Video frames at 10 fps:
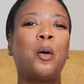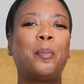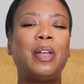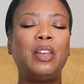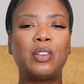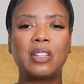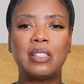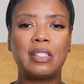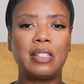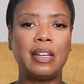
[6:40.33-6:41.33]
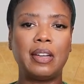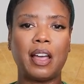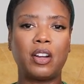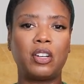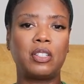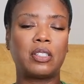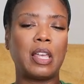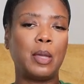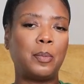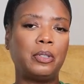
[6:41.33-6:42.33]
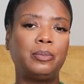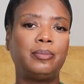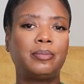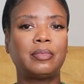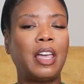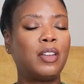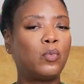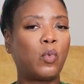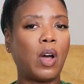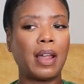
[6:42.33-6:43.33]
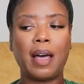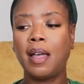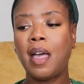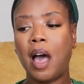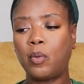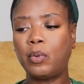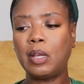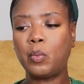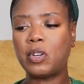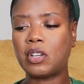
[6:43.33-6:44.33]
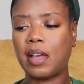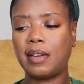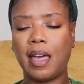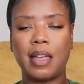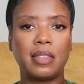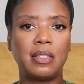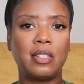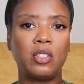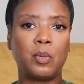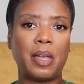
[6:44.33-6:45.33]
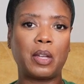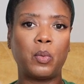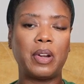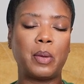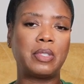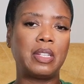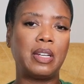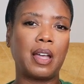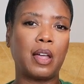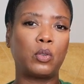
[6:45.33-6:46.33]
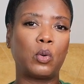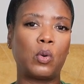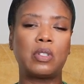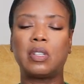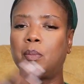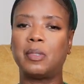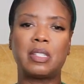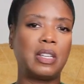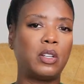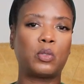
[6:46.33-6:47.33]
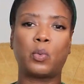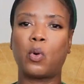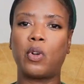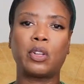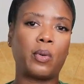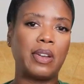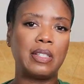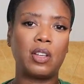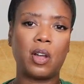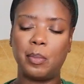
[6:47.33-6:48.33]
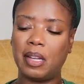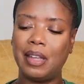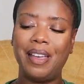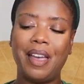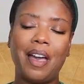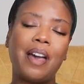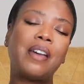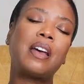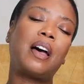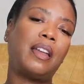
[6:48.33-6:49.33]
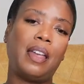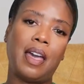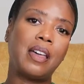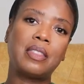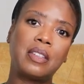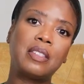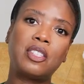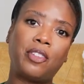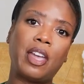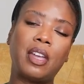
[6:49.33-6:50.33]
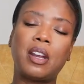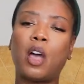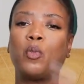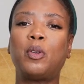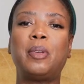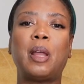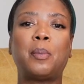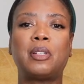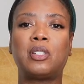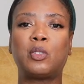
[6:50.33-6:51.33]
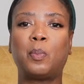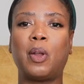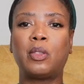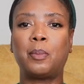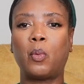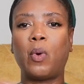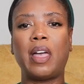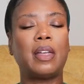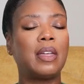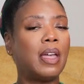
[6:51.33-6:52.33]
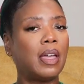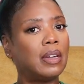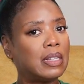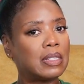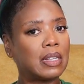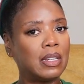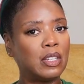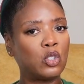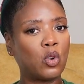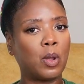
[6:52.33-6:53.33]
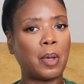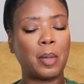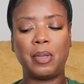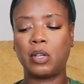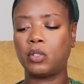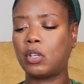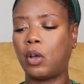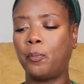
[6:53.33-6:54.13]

But you can sit it down on your table, and voila. I really wish I'd had this in Jamaica when I was eating outdoors and mosquitoes were going crazy on me. Had I had this fan, I would have been able to just blow them away and easily enjoy my meal. So